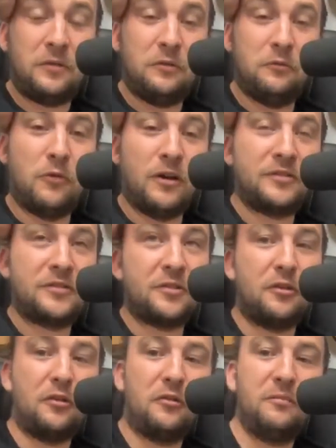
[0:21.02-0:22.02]
you once
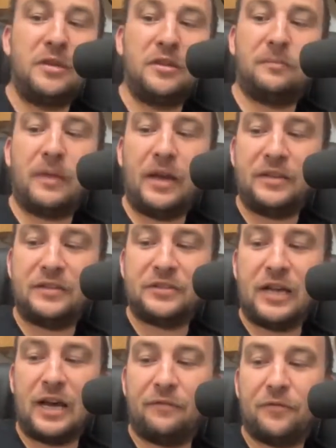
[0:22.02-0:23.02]
told me that Mike
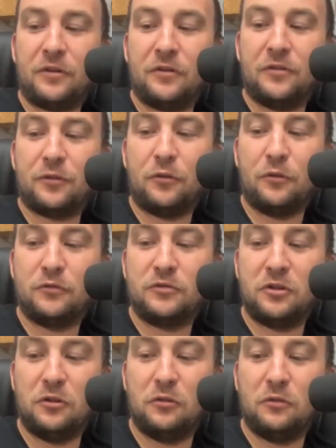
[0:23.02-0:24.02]
Stafford told
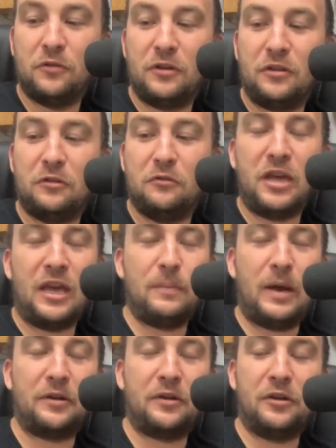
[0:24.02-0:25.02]
you that you came
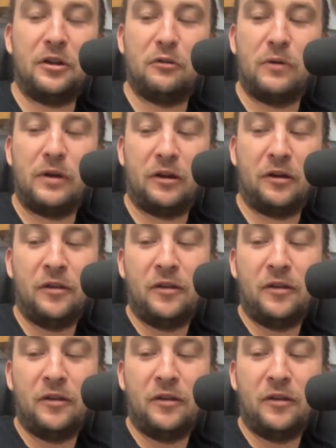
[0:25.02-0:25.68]
out of nowhere.